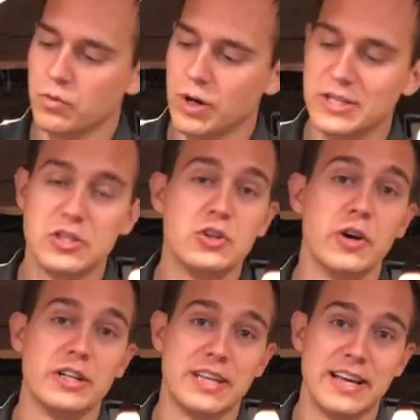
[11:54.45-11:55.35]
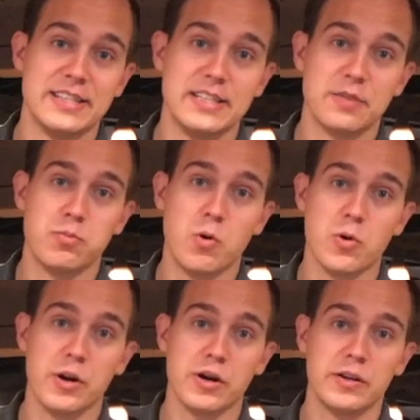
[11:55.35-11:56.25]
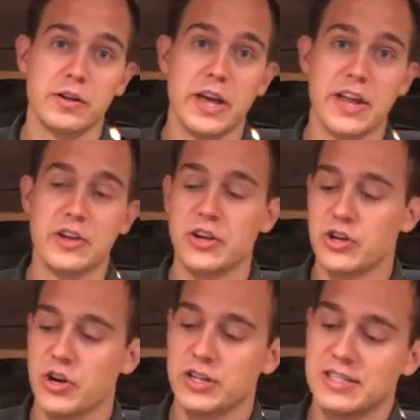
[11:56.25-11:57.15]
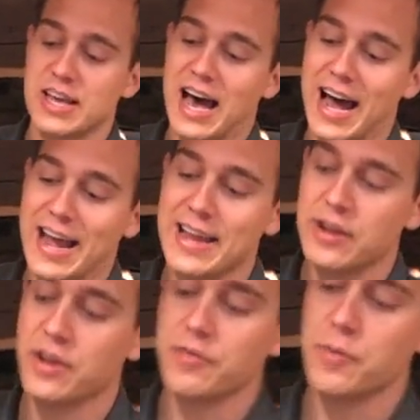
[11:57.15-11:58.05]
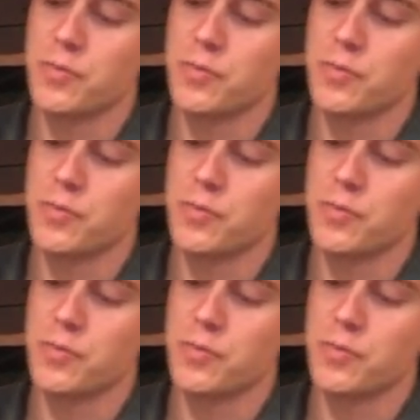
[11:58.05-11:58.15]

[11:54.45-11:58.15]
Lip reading: let's do a tasting pour, and you can notice the height of